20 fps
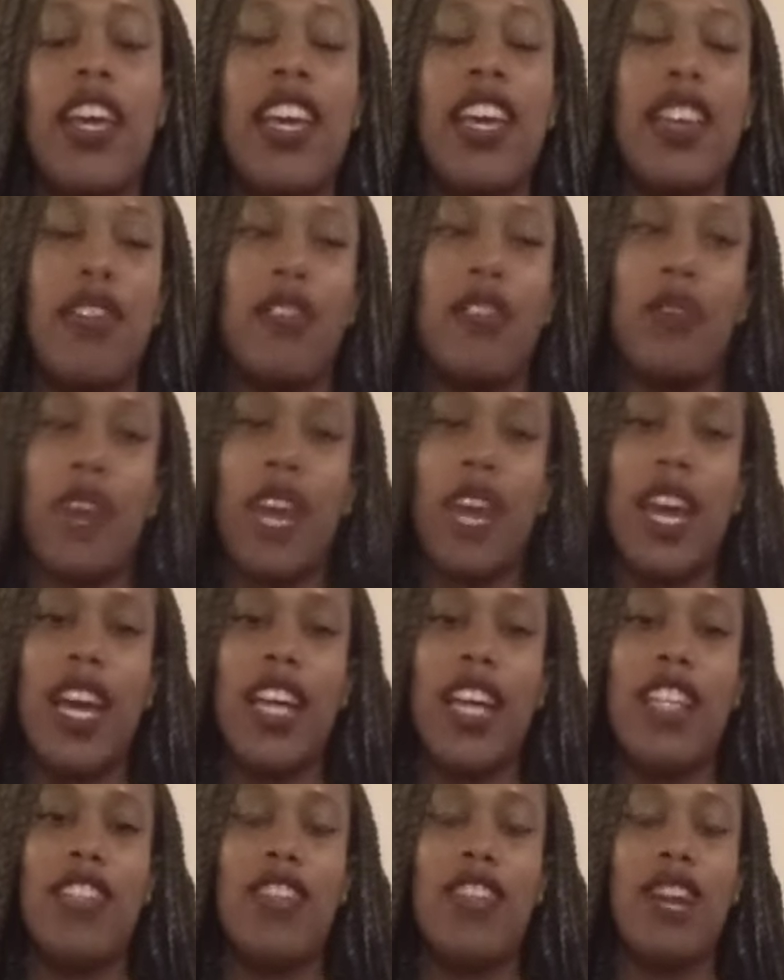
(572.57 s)
If you
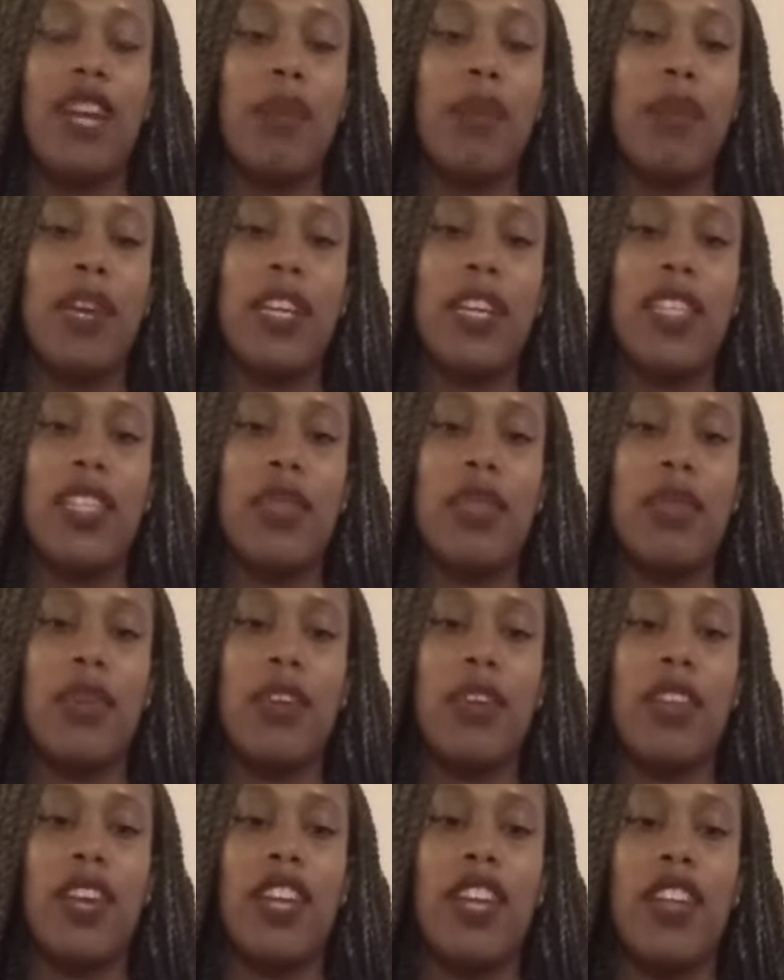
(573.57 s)
can't, try to pick
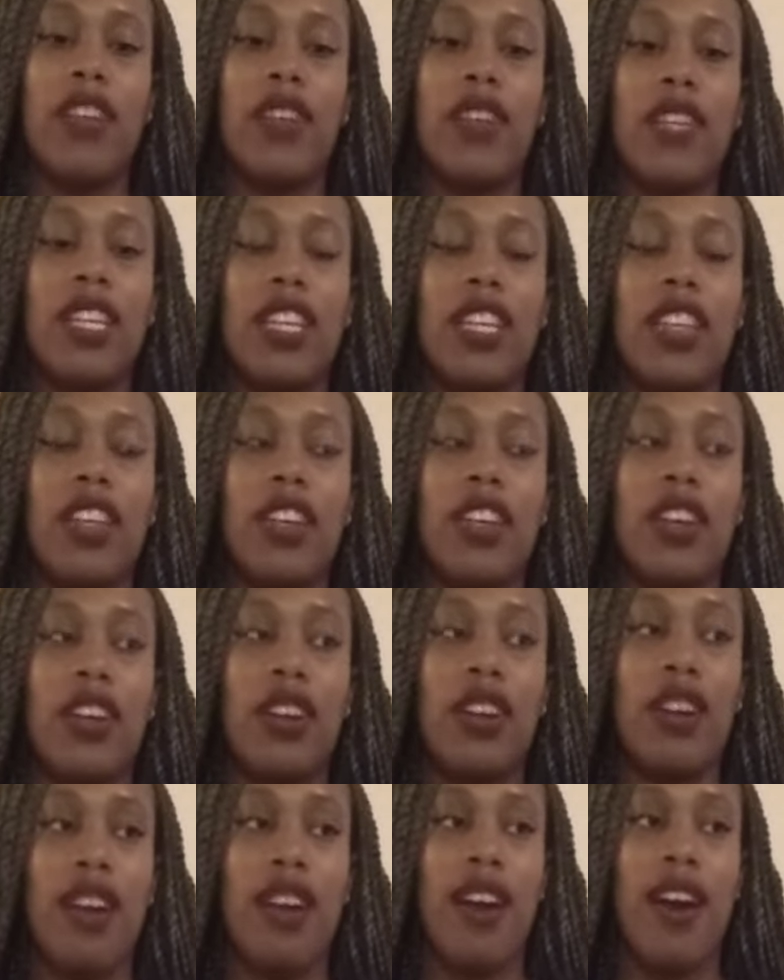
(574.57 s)
somewhere that you can either
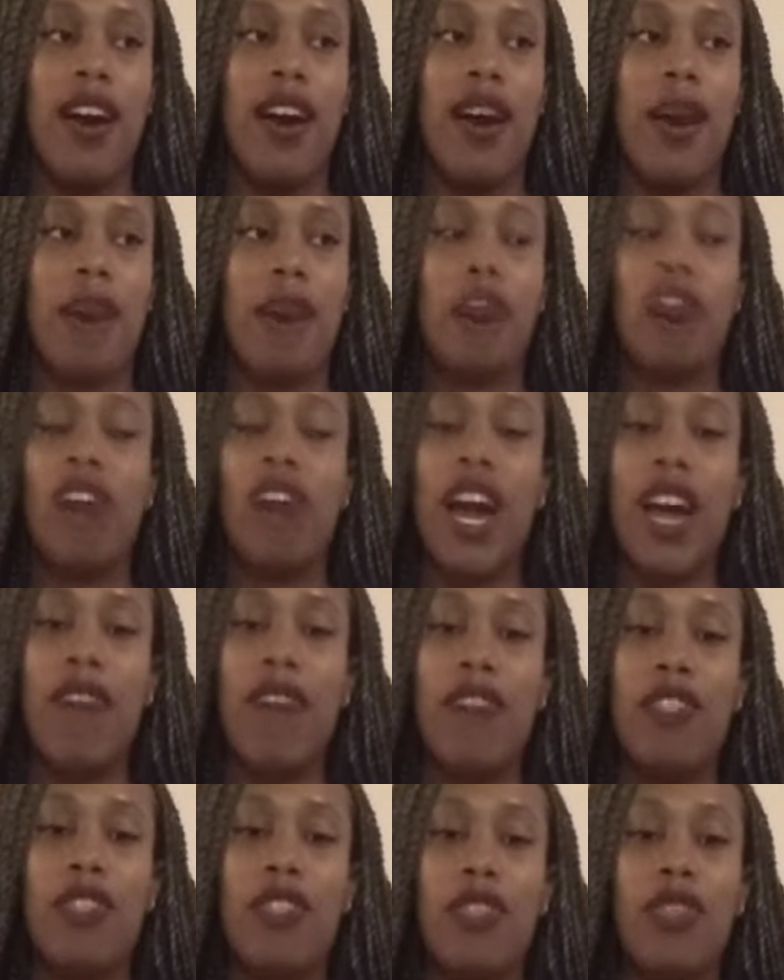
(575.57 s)
drive
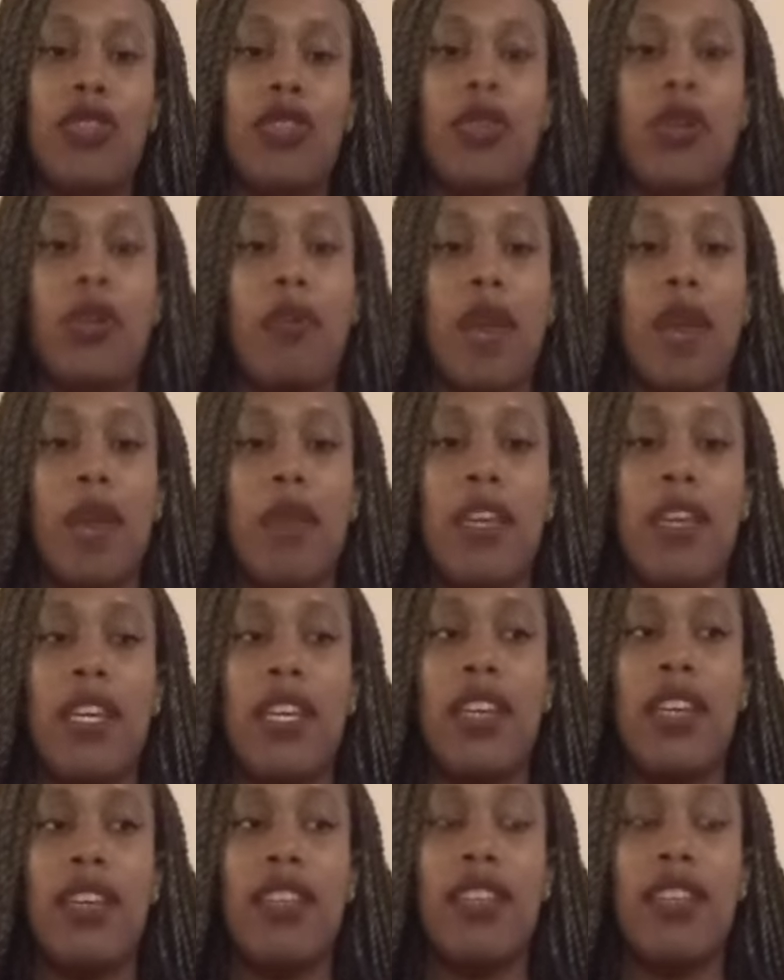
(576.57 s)
to or
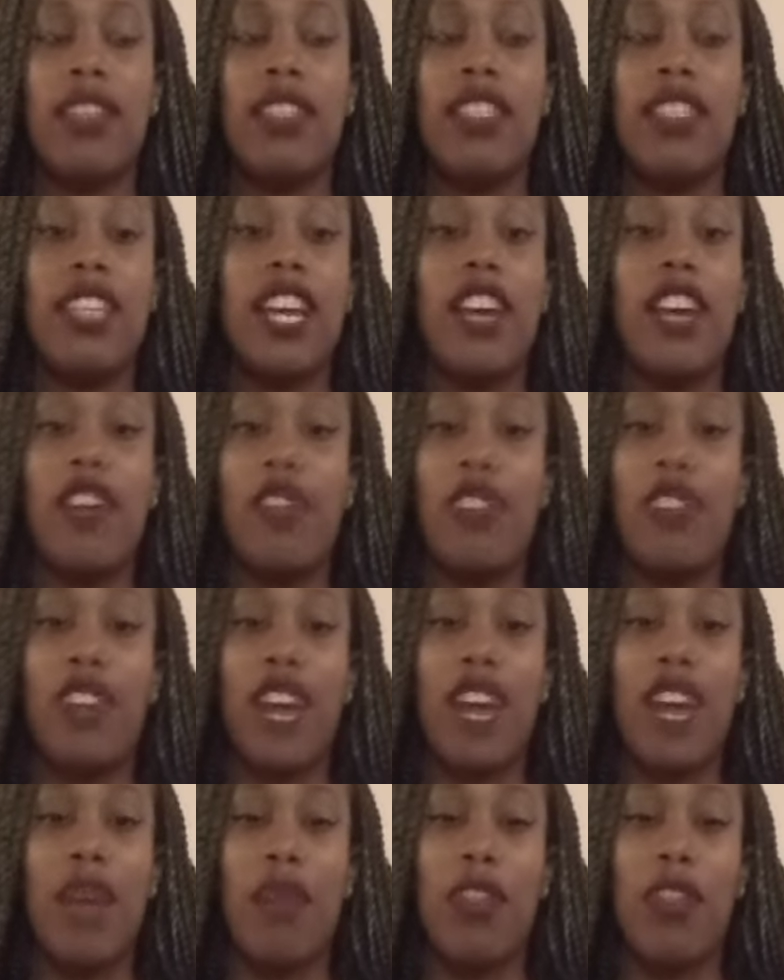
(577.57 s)
maybe stay
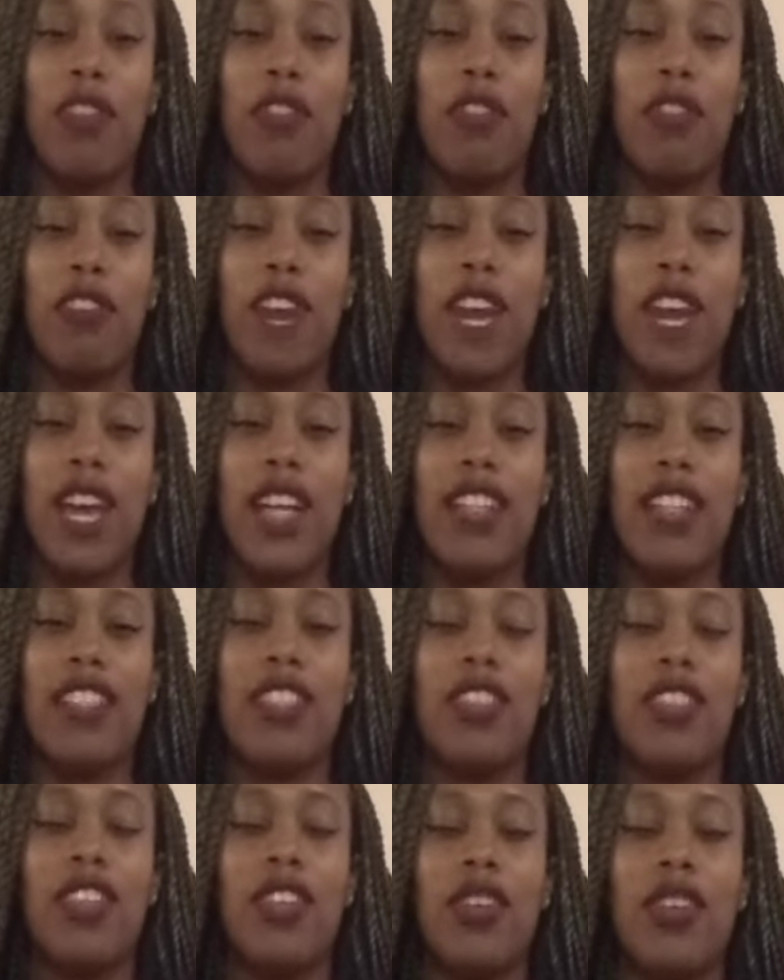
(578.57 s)
overnight with a friend so
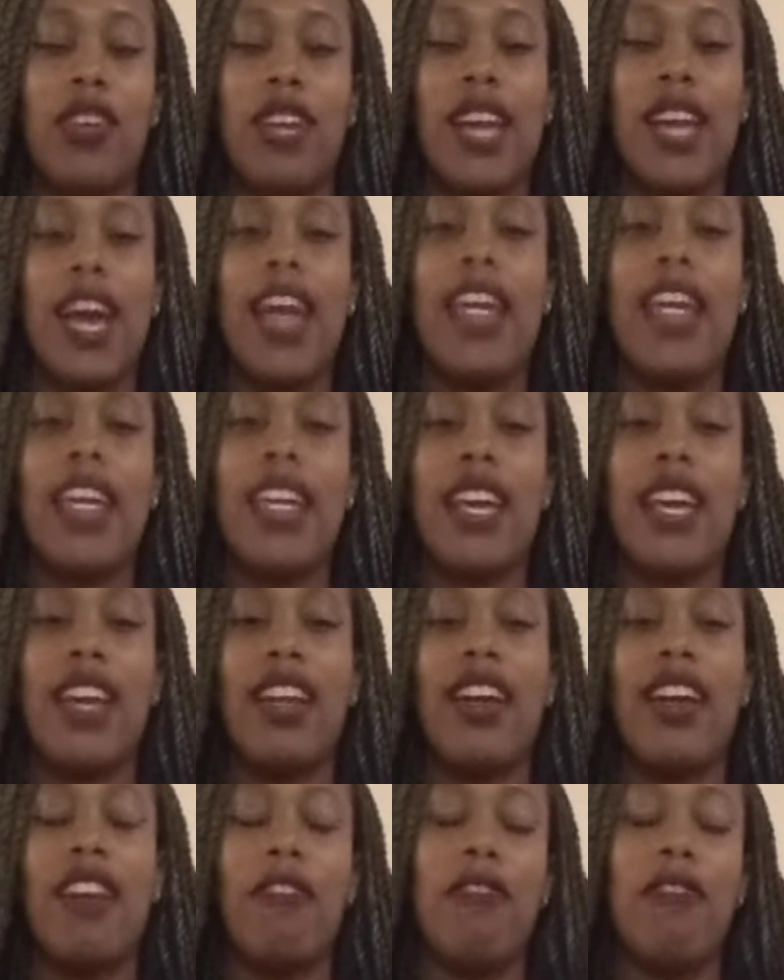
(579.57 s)
that you can kind of get
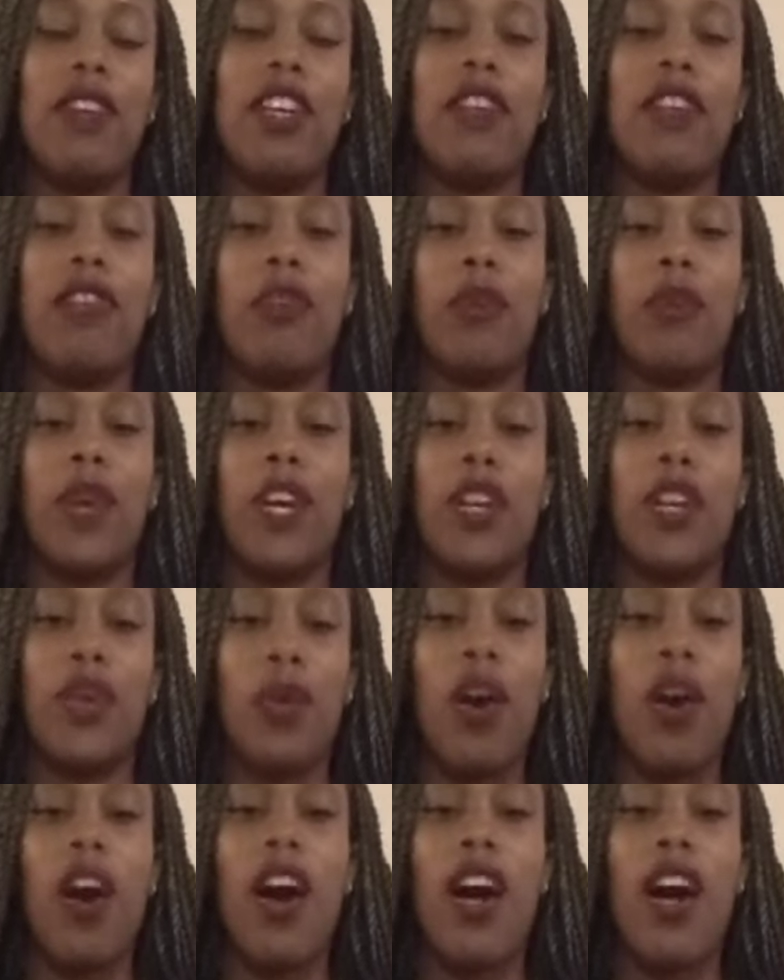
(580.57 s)
a feel for where you
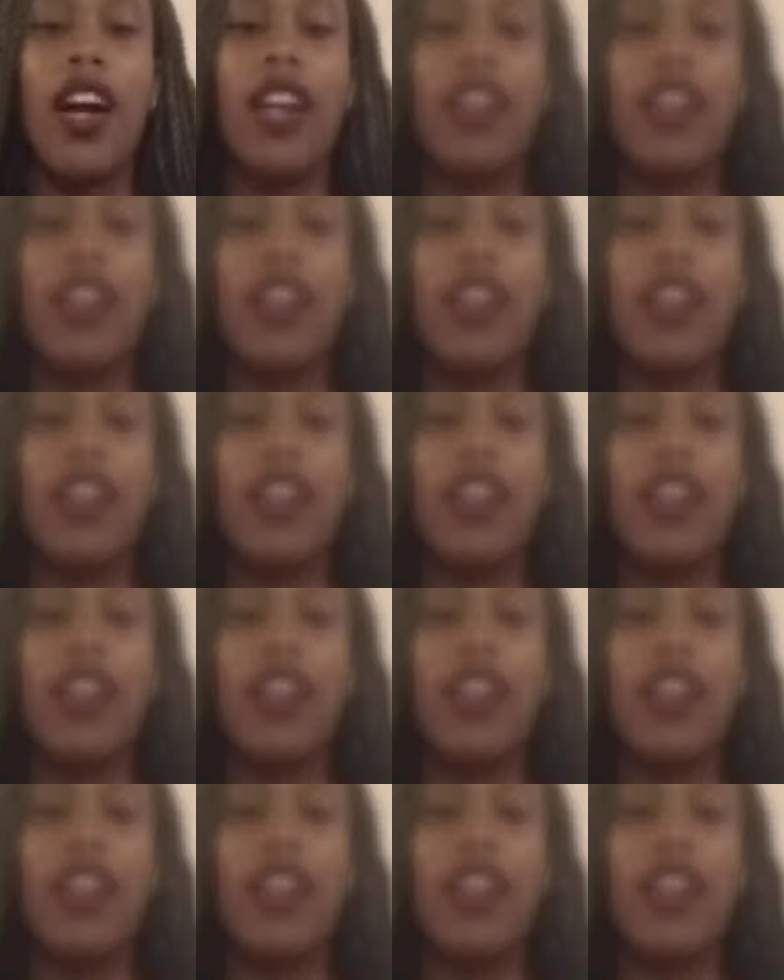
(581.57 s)
are.